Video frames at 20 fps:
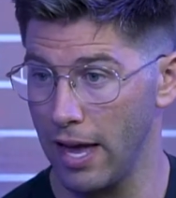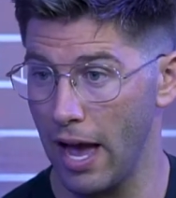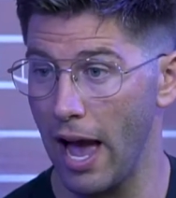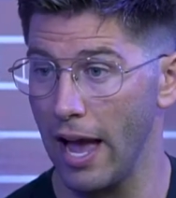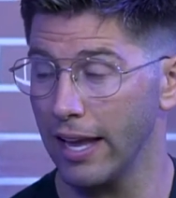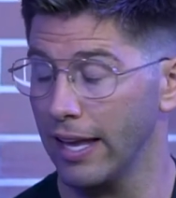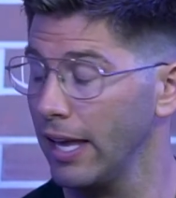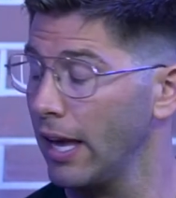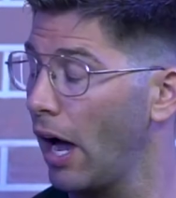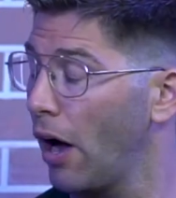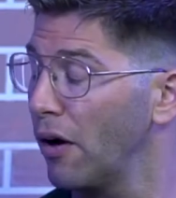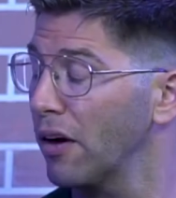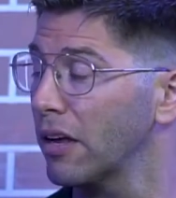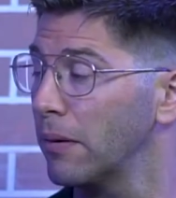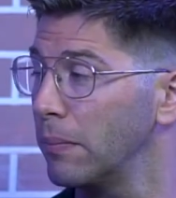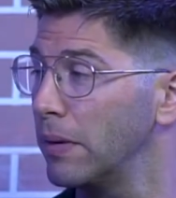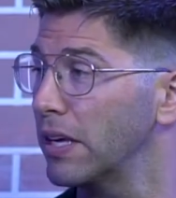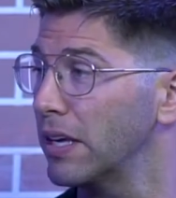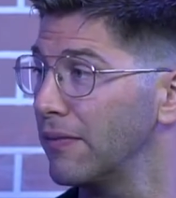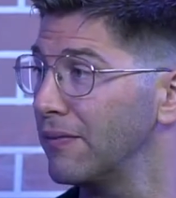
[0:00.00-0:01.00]
I get how it
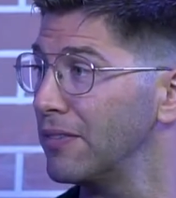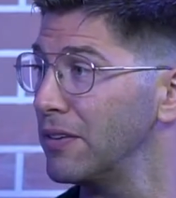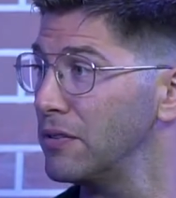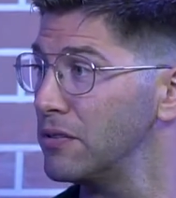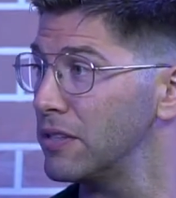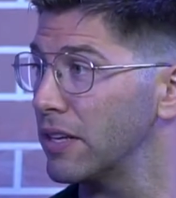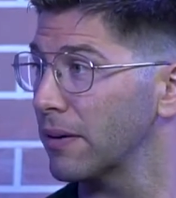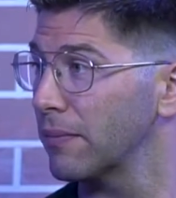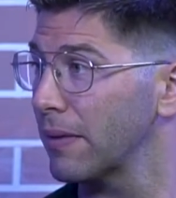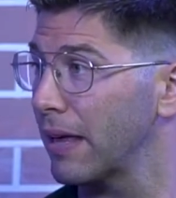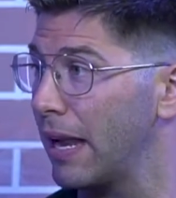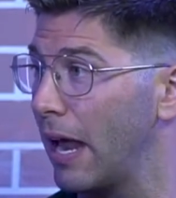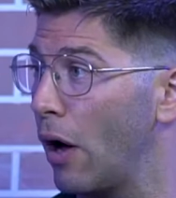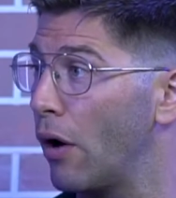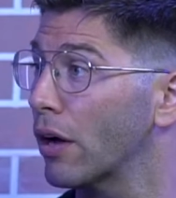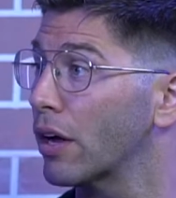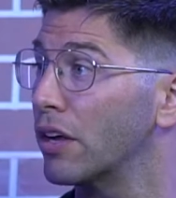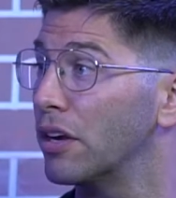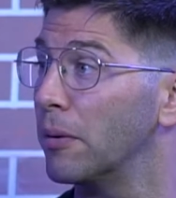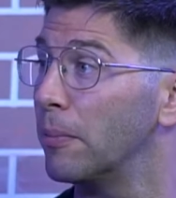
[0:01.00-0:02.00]
can be confusing and
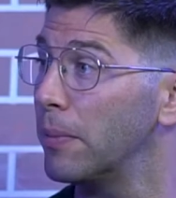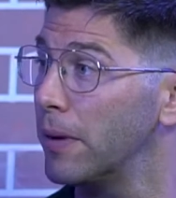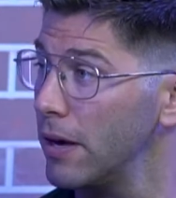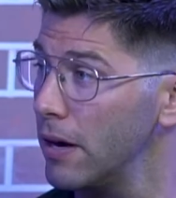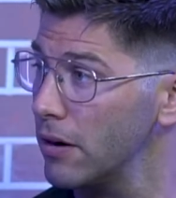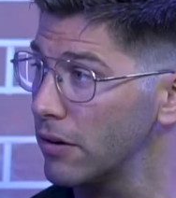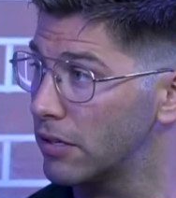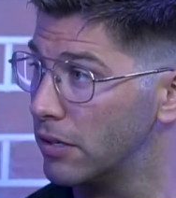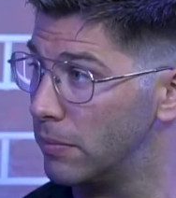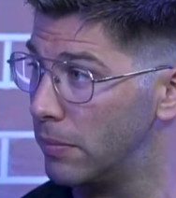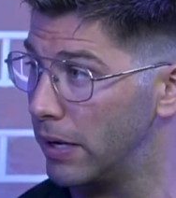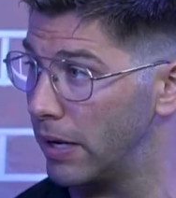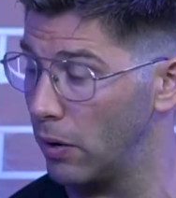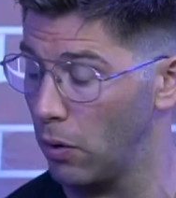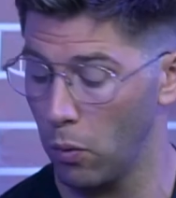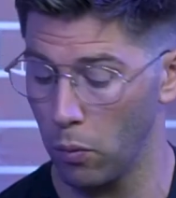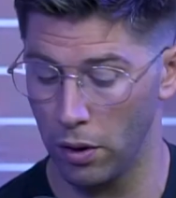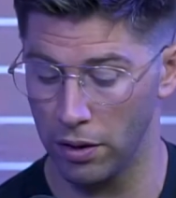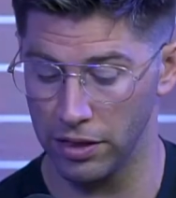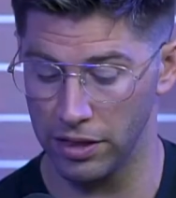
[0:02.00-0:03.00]
how it could appear to be
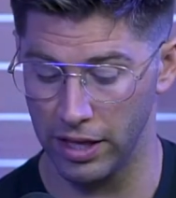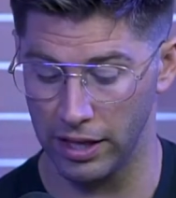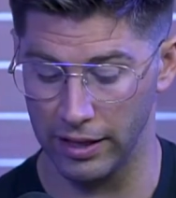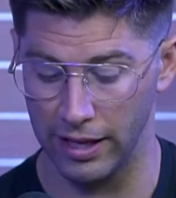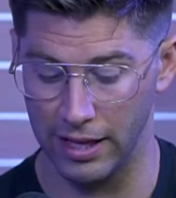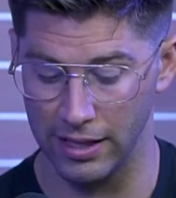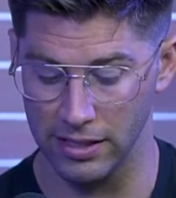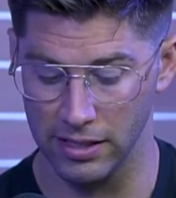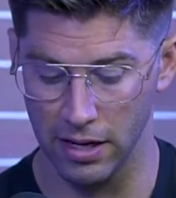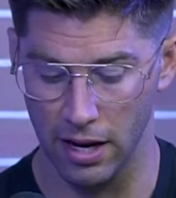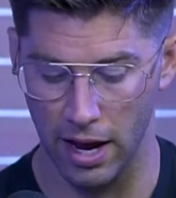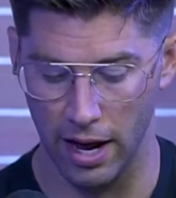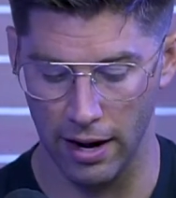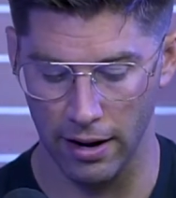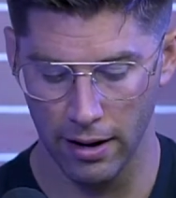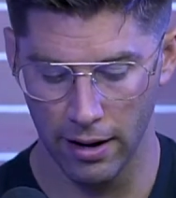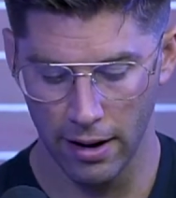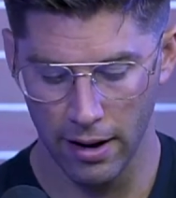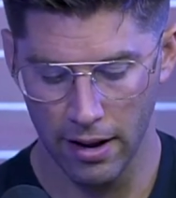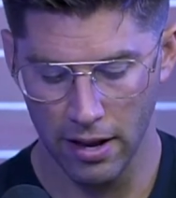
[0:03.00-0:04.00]
one thing that it's
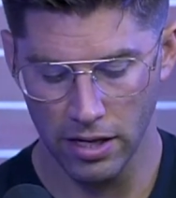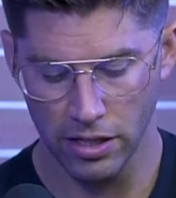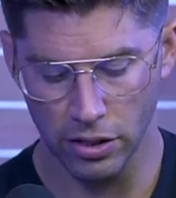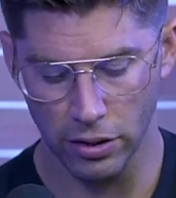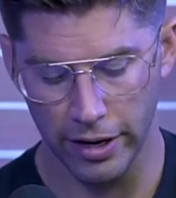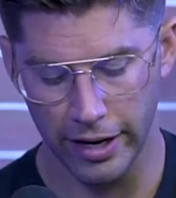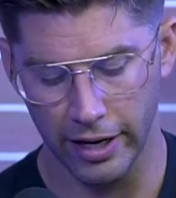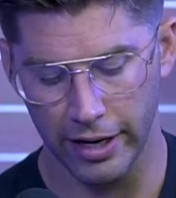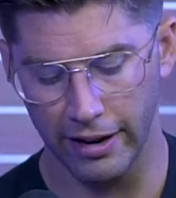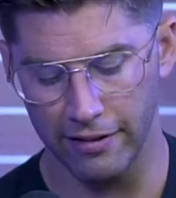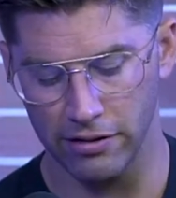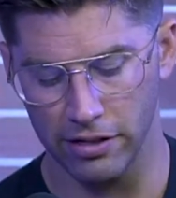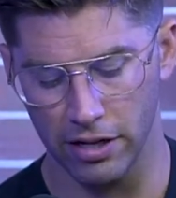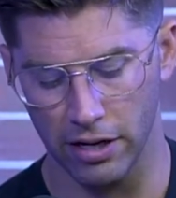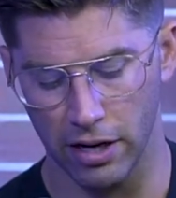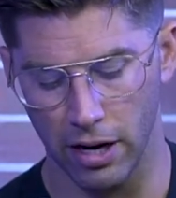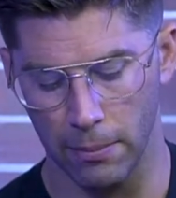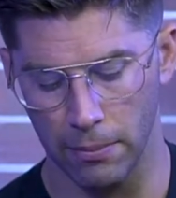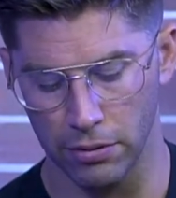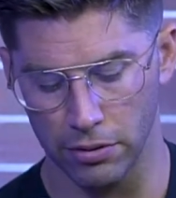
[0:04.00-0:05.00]
not. So he gives
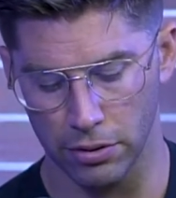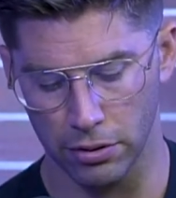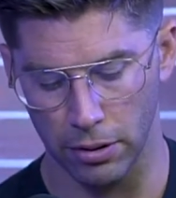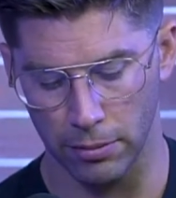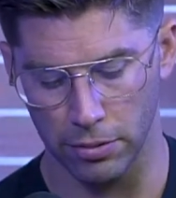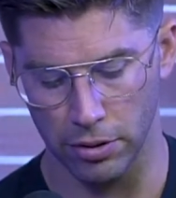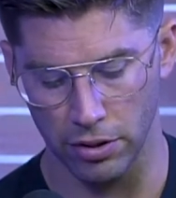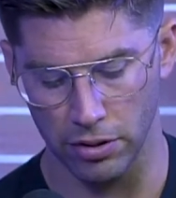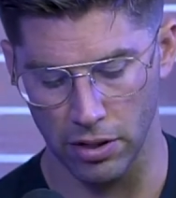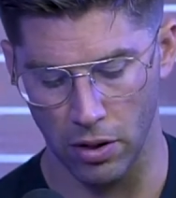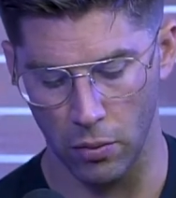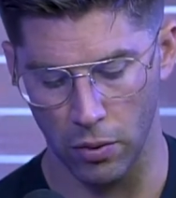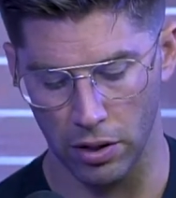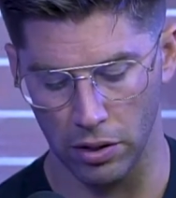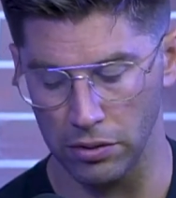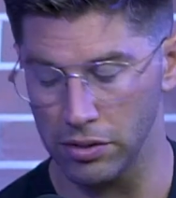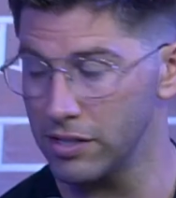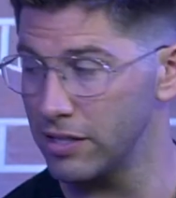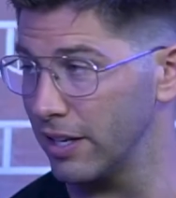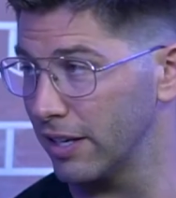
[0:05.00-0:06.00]
you a couple scriptures on
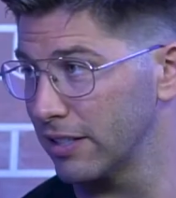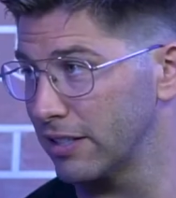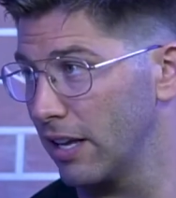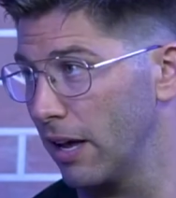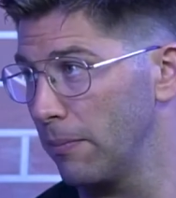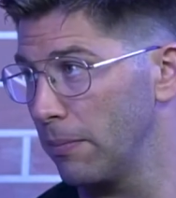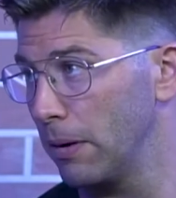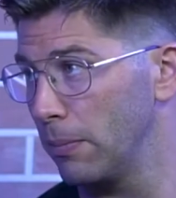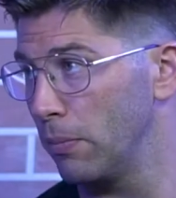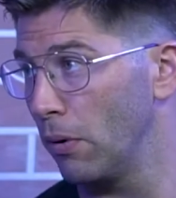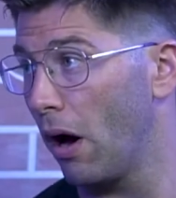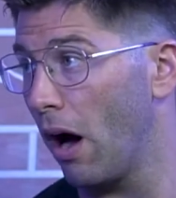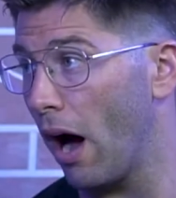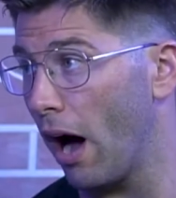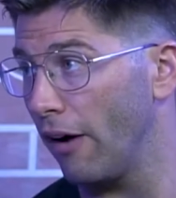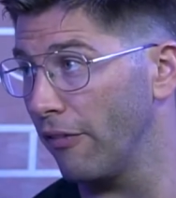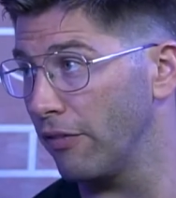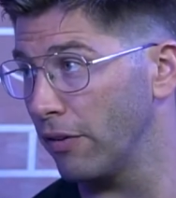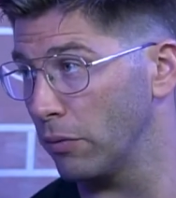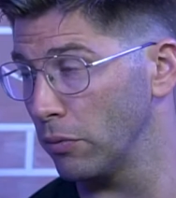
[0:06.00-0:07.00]
106 that people
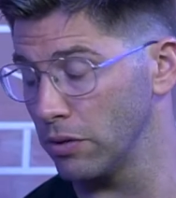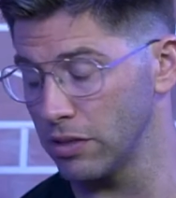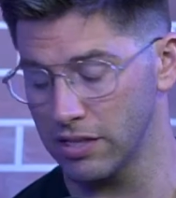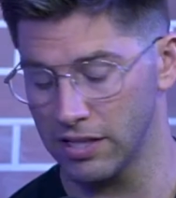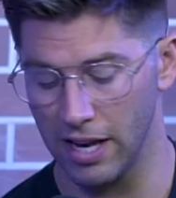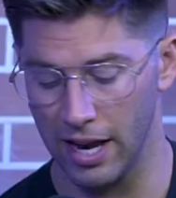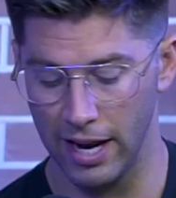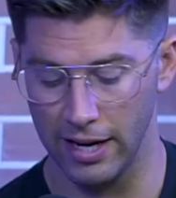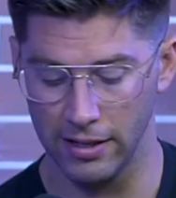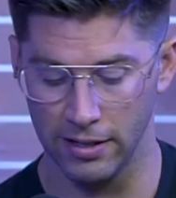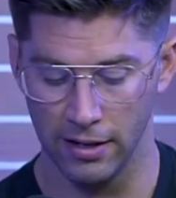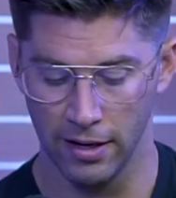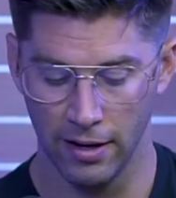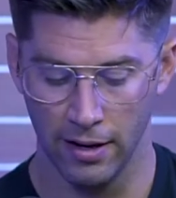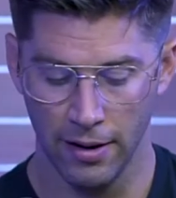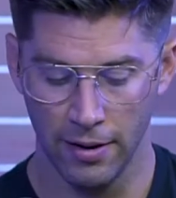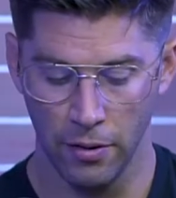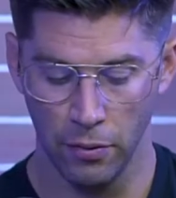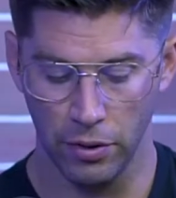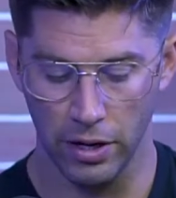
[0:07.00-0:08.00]
often will cite
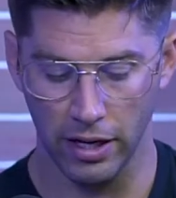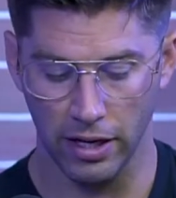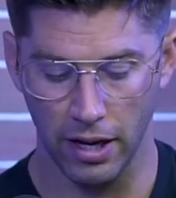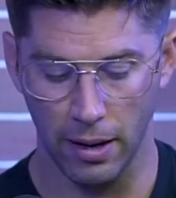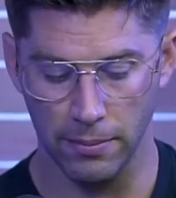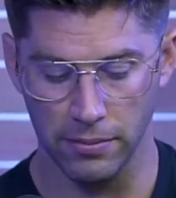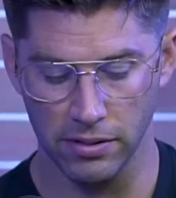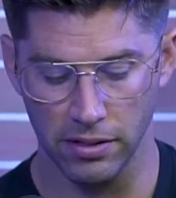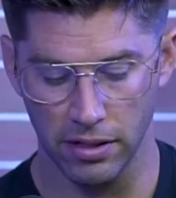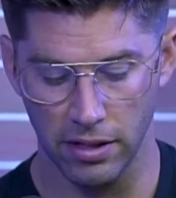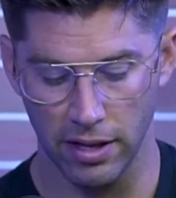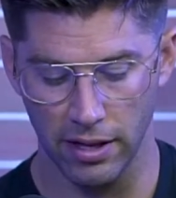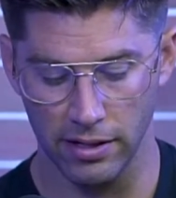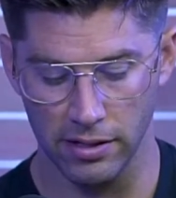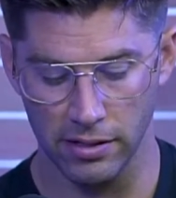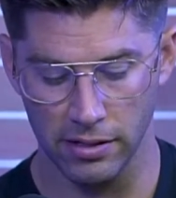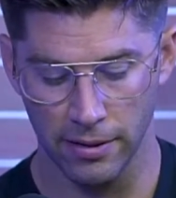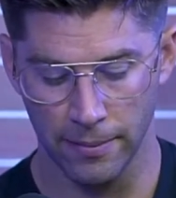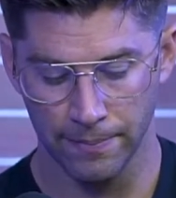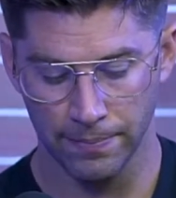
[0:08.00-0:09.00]
when it comes to
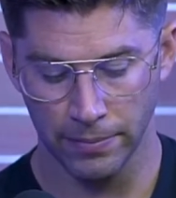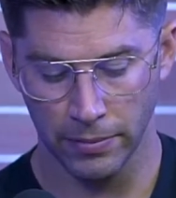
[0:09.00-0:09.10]
this.